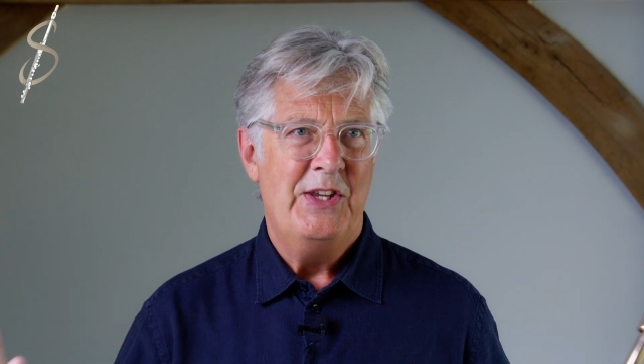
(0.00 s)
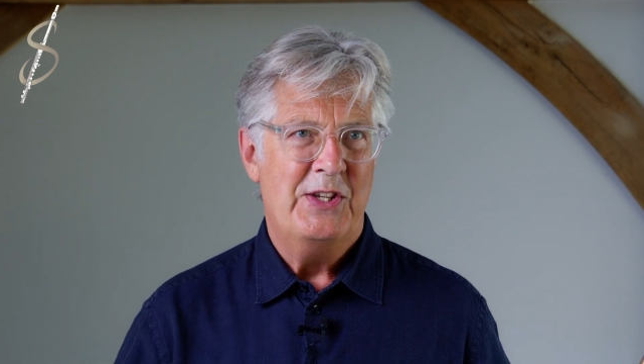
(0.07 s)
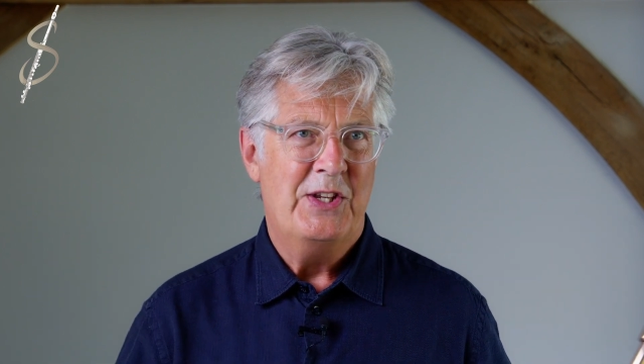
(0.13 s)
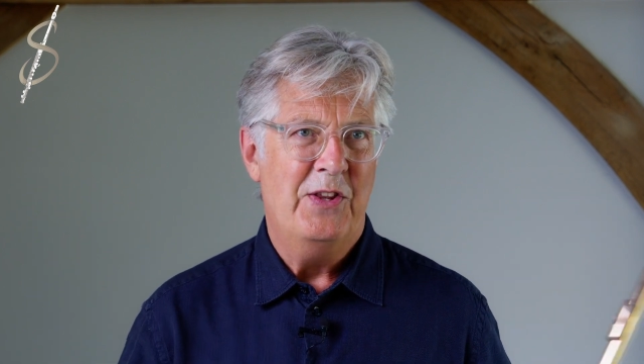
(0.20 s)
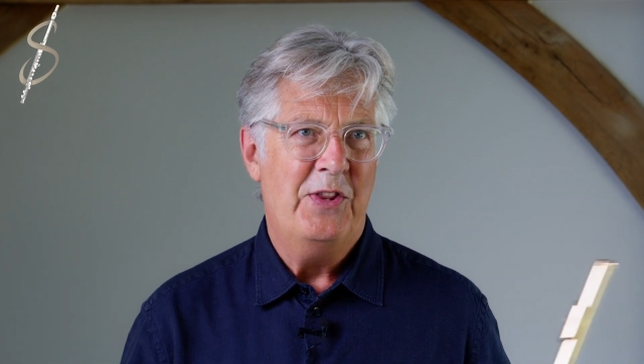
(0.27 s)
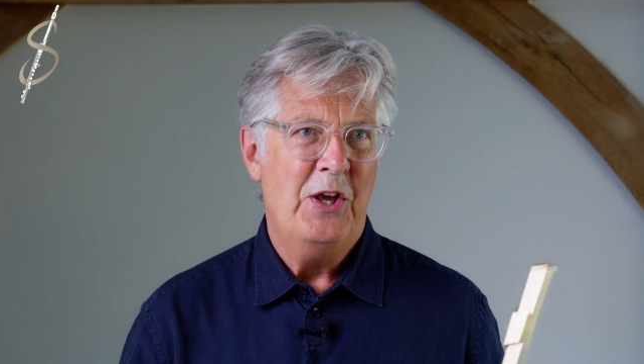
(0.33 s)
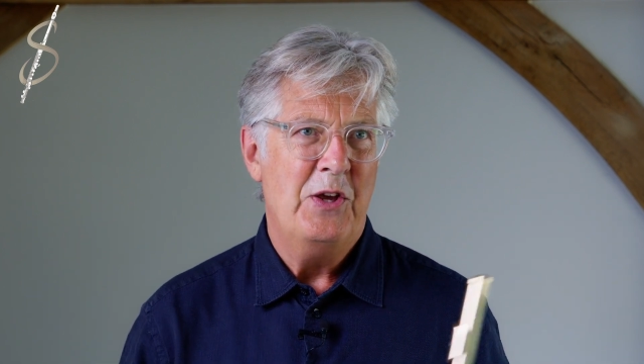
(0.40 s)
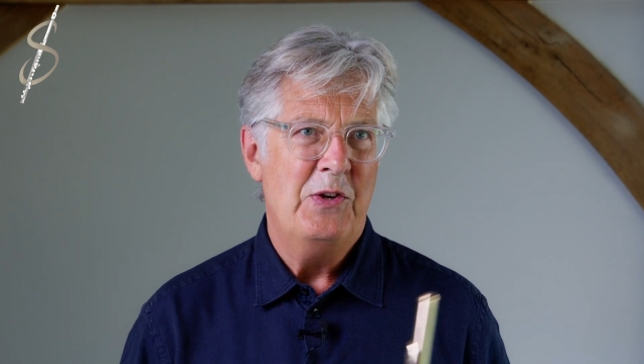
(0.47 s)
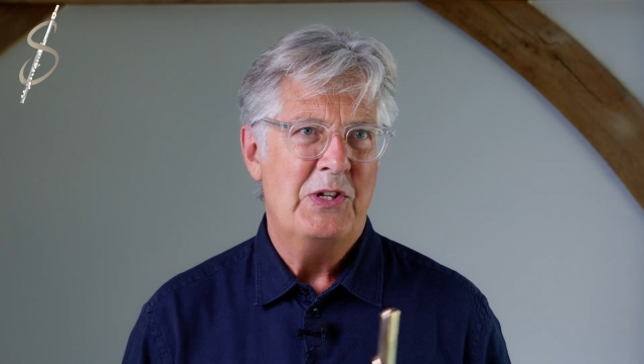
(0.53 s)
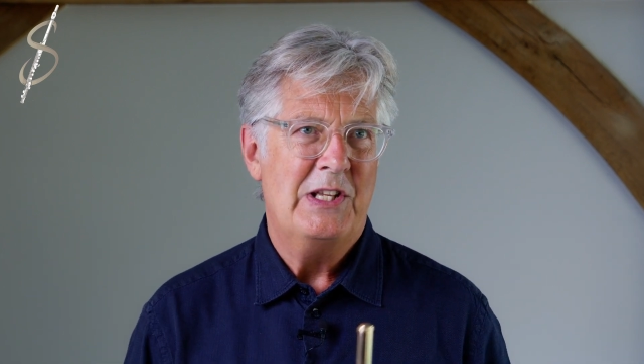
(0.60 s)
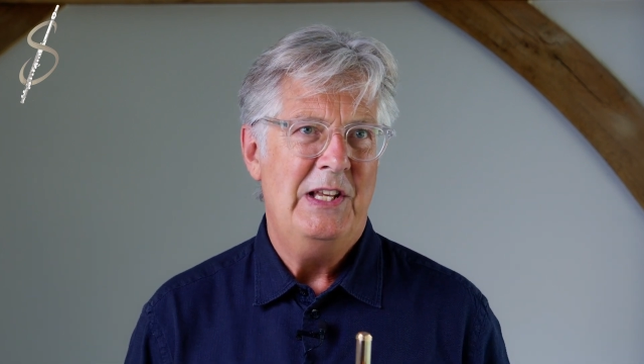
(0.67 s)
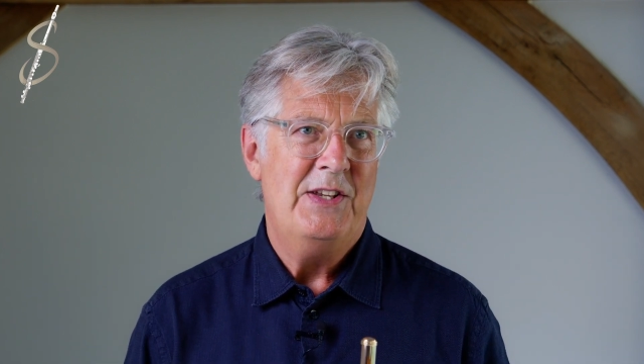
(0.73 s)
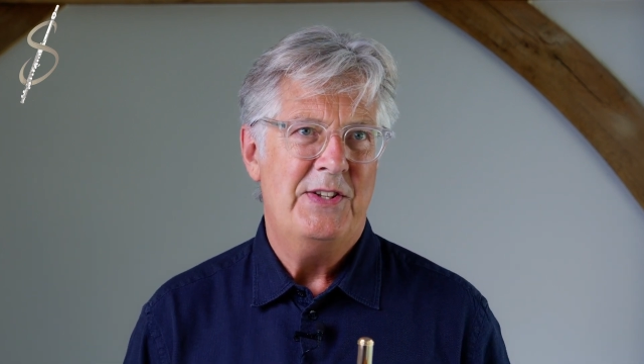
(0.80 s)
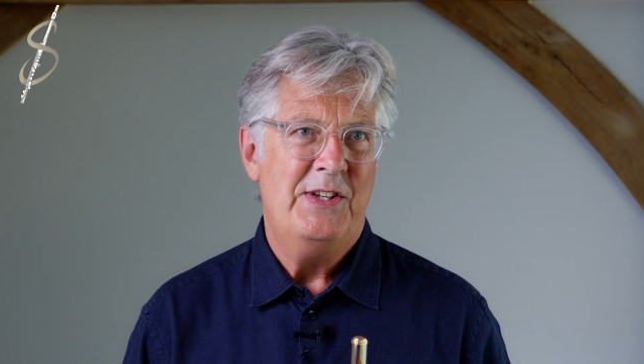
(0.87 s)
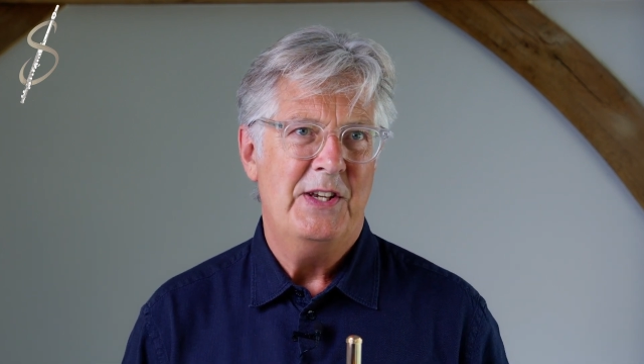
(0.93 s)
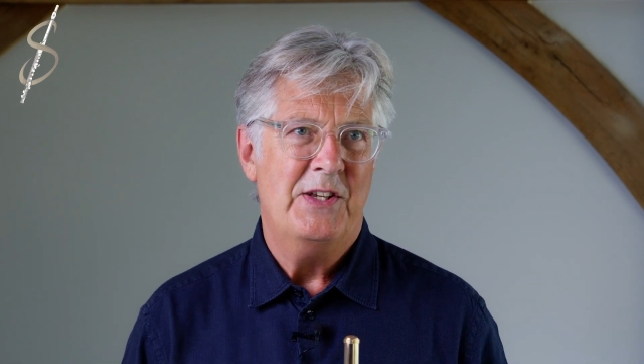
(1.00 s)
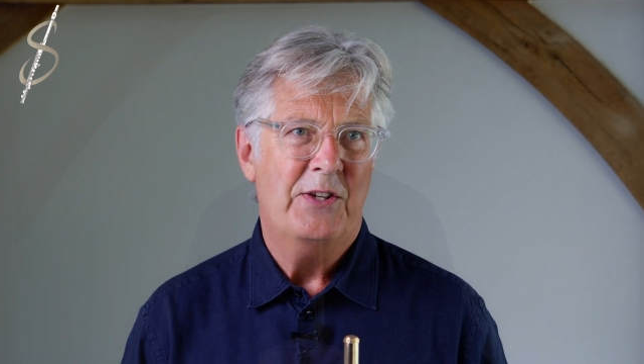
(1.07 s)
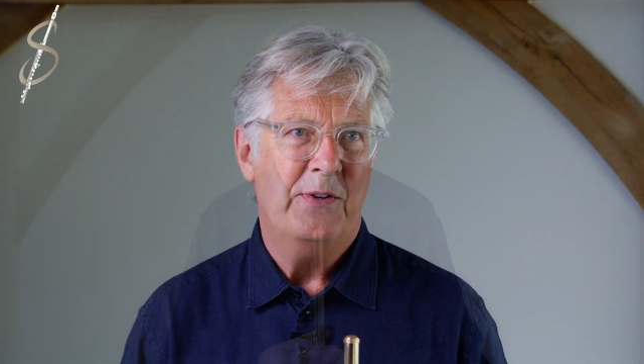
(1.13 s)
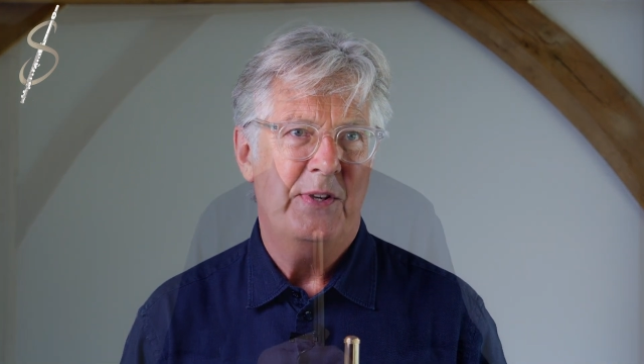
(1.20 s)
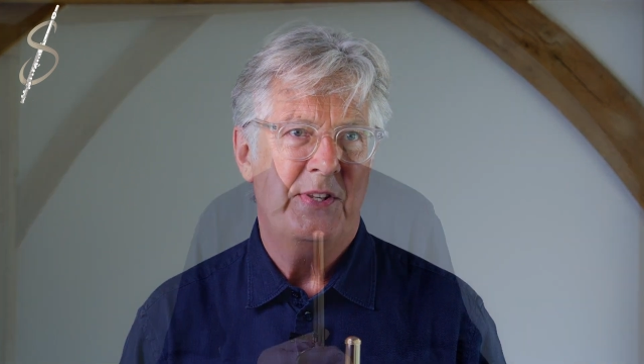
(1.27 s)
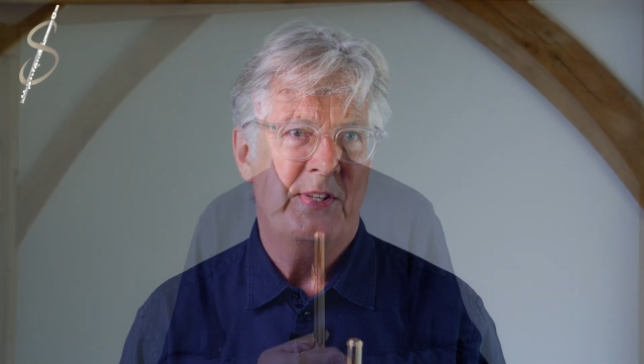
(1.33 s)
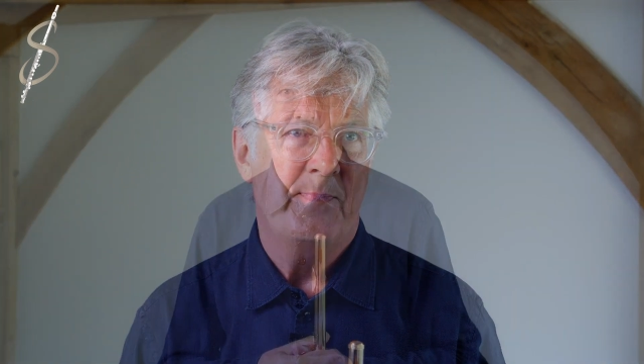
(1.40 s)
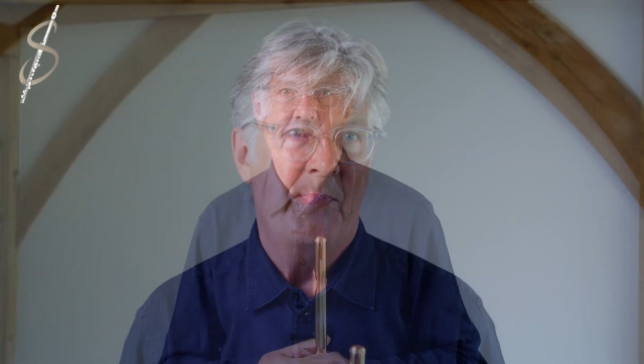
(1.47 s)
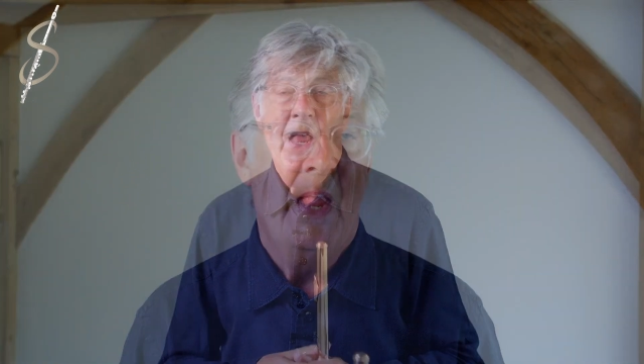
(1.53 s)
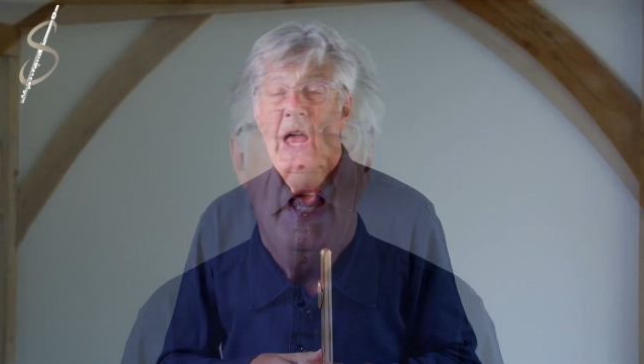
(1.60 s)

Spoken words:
to those listening to us.